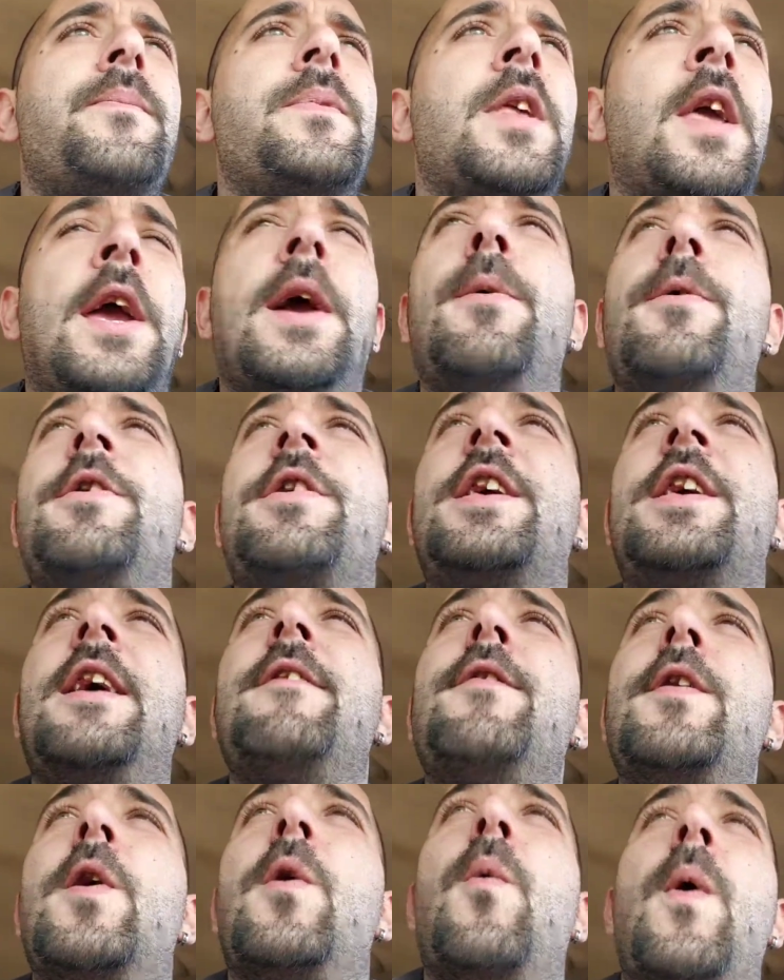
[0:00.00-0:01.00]
He was
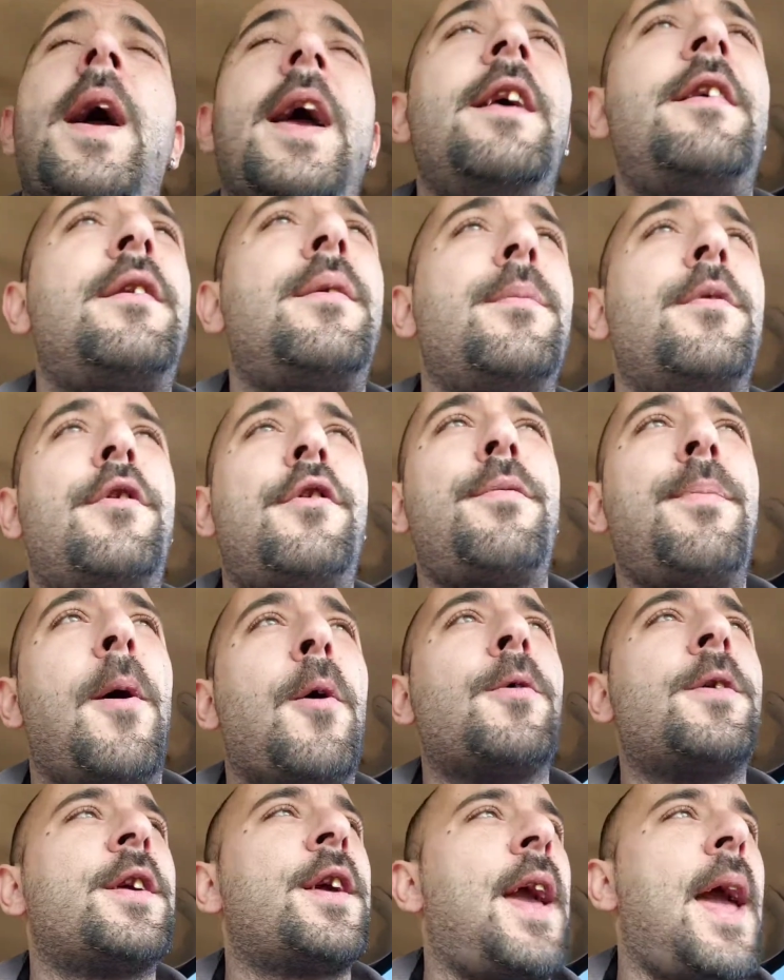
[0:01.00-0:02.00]
giving away some
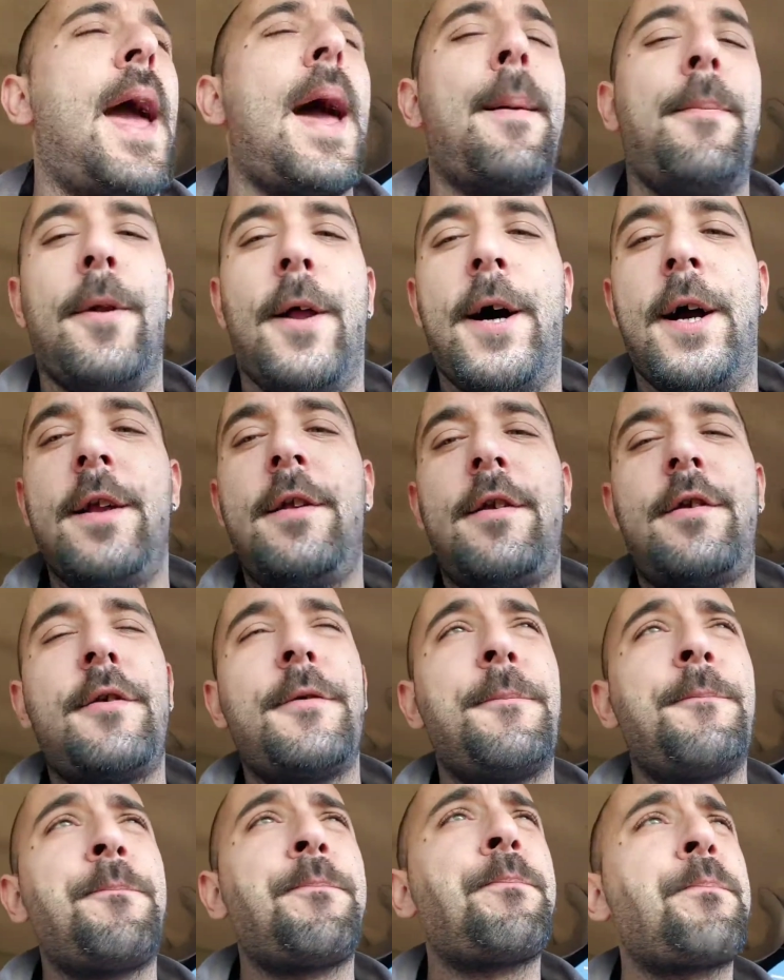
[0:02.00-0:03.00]
smoked cab lights,
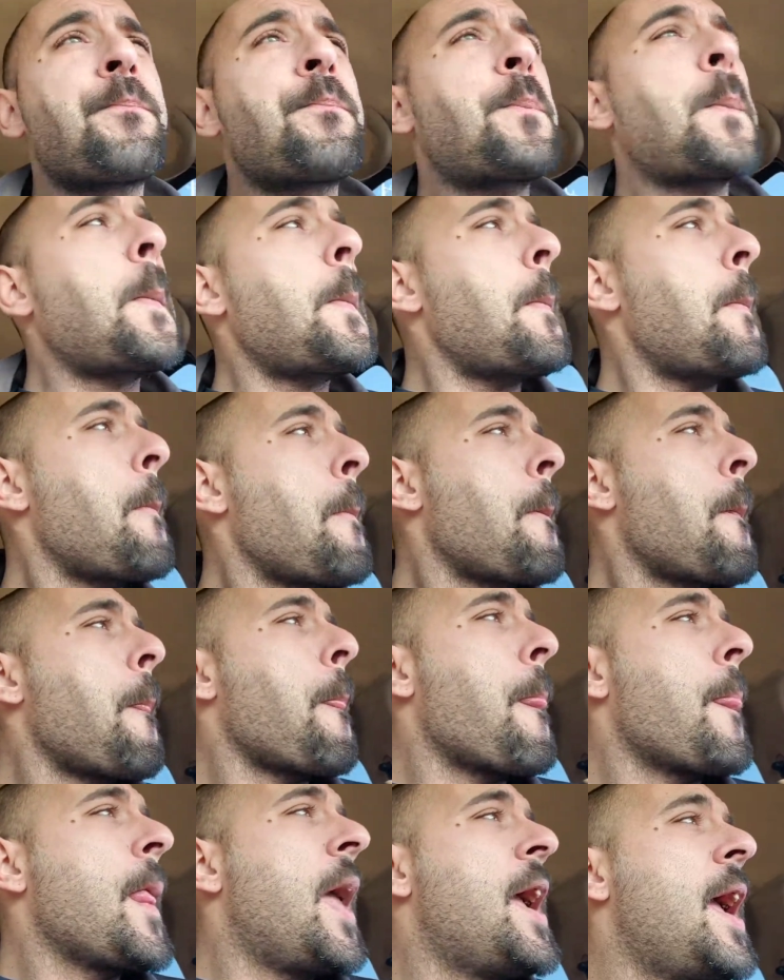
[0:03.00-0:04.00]

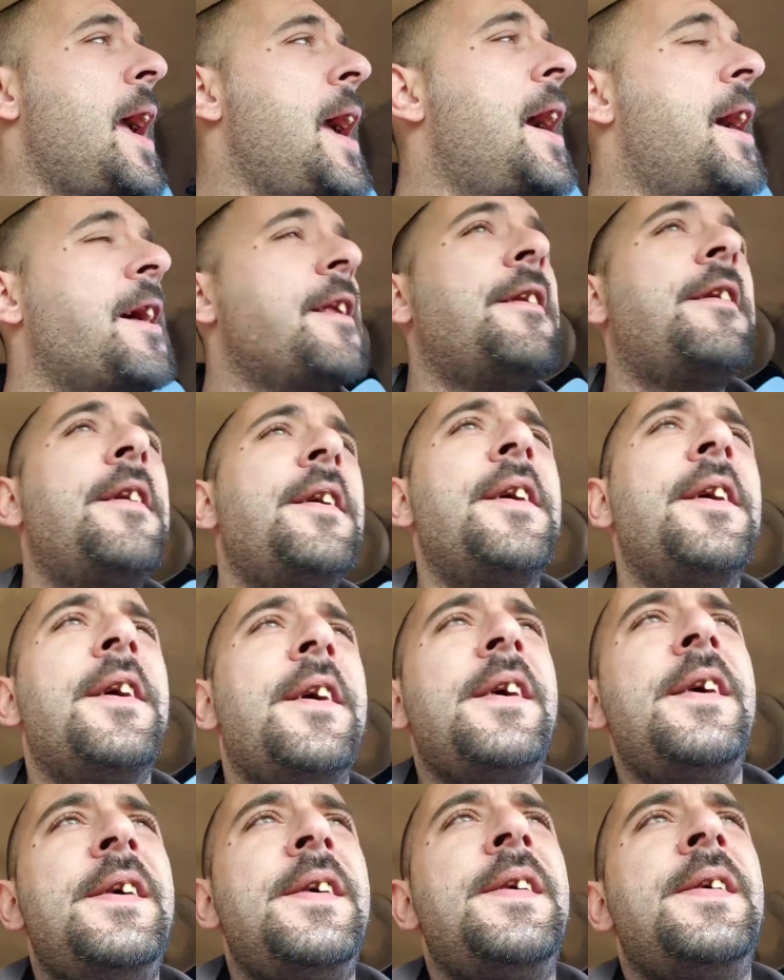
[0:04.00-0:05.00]
and
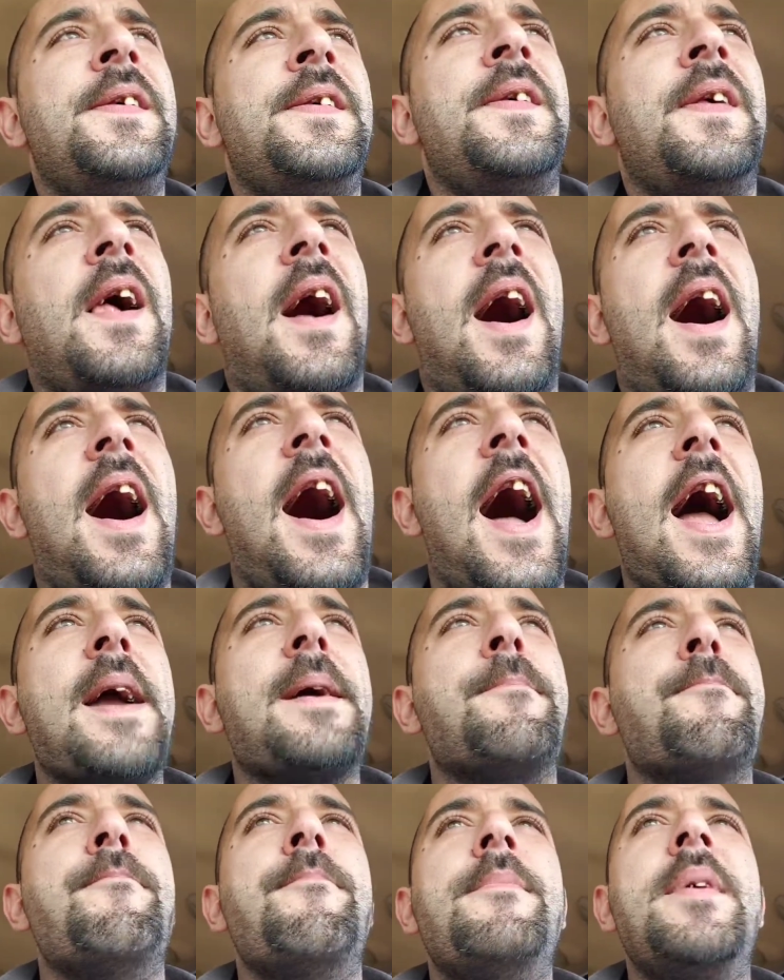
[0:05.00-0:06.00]
I
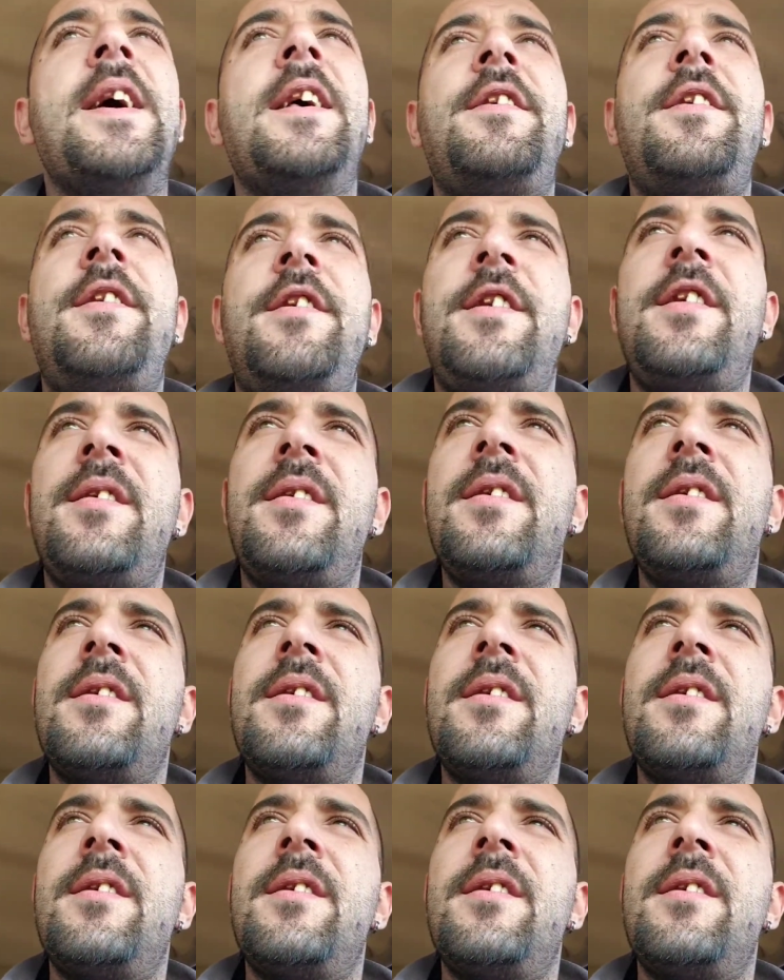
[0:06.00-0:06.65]
missed